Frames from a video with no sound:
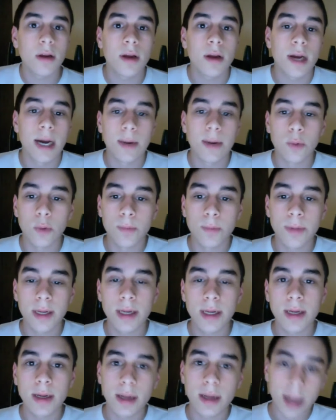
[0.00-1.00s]
I won't
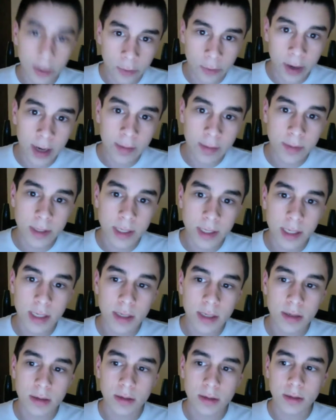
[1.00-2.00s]
be incredibly
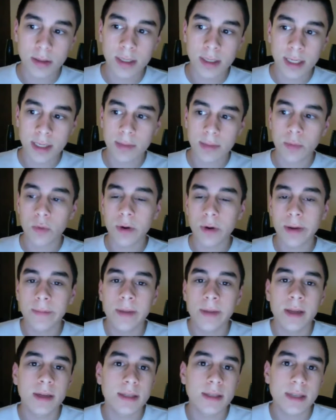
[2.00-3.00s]
disappointed
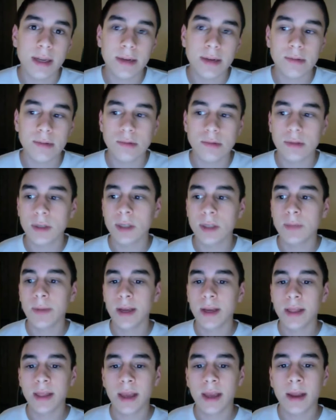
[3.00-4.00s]
because I
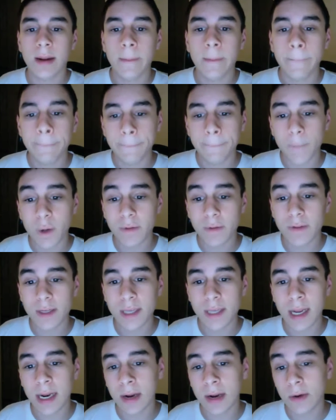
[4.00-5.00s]
expect that. But if it's
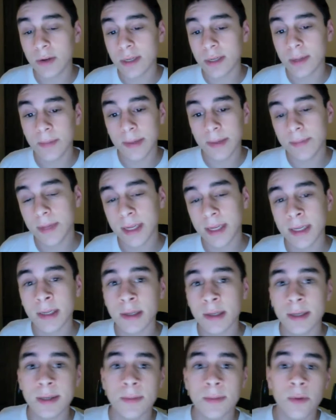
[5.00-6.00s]
10 hours, I'll be
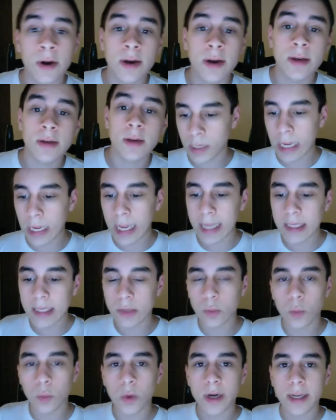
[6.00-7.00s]
pleasantly surprised. It's a
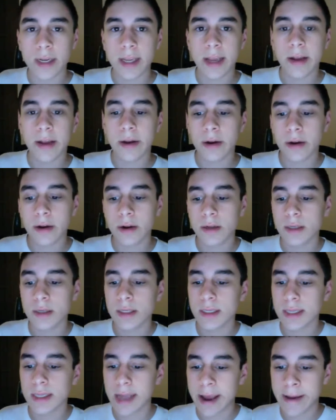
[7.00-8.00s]
1
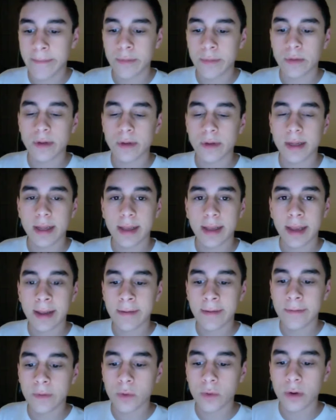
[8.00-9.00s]
gigahertz Apple
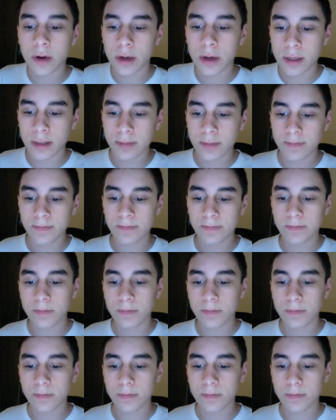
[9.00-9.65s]
A4